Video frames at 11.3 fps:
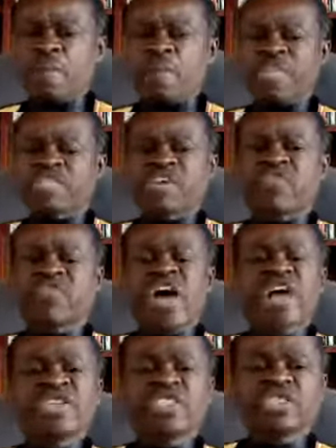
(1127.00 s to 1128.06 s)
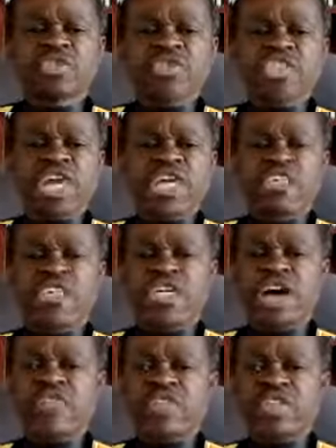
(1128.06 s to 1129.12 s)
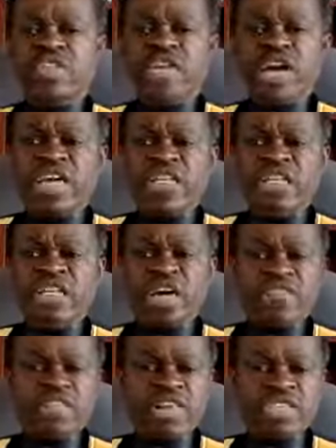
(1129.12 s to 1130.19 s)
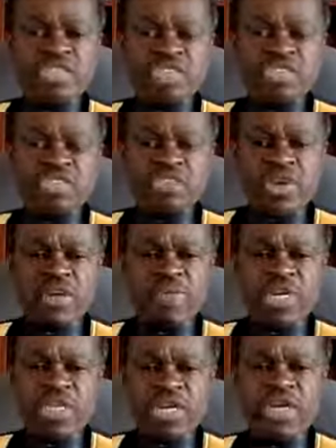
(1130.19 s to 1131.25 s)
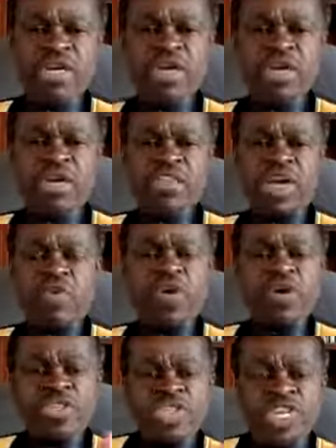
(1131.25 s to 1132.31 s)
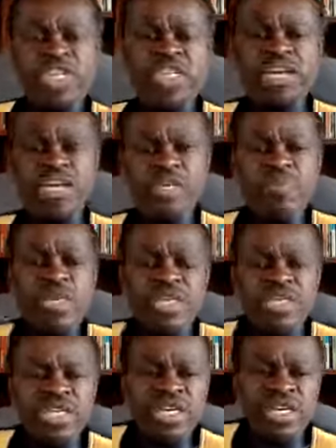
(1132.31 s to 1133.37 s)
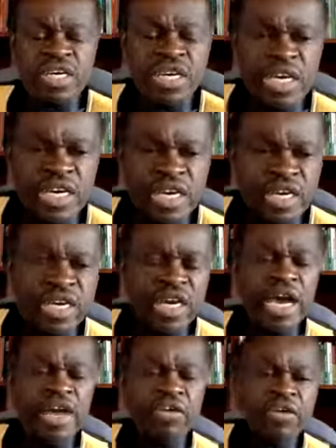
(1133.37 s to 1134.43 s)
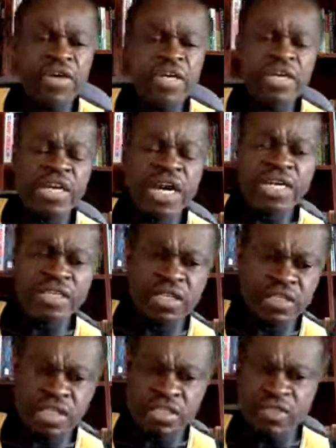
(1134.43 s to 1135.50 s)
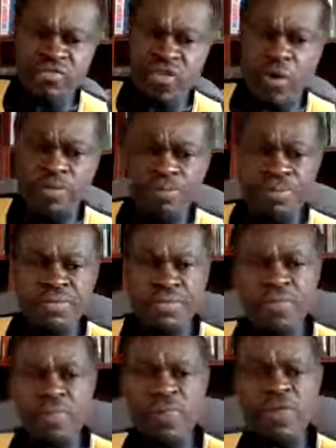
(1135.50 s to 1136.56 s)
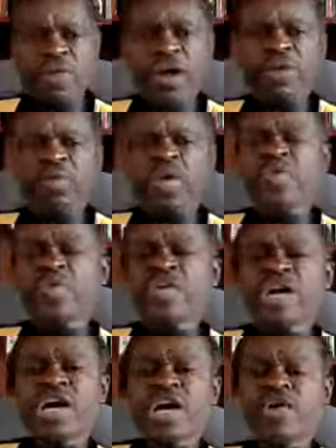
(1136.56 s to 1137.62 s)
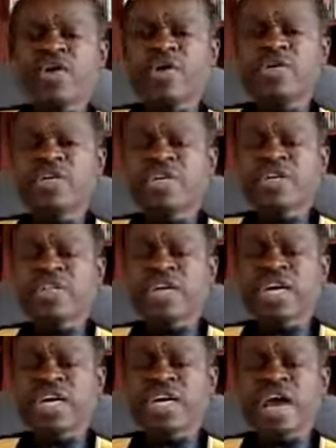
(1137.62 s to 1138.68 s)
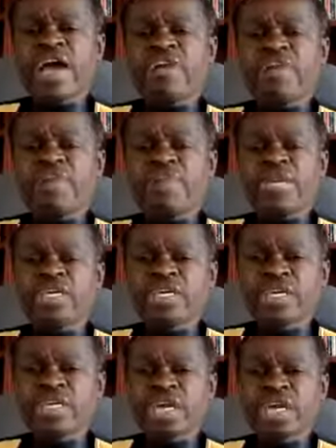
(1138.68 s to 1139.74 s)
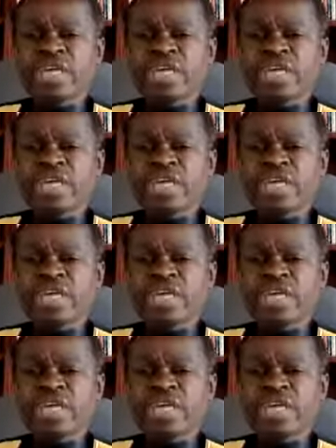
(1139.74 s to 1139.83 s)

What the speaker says: But suffice it to say that after the 1963 meeting, there was yet another meeting in Cairo in 1964. And when we are holding the Cairo meeting in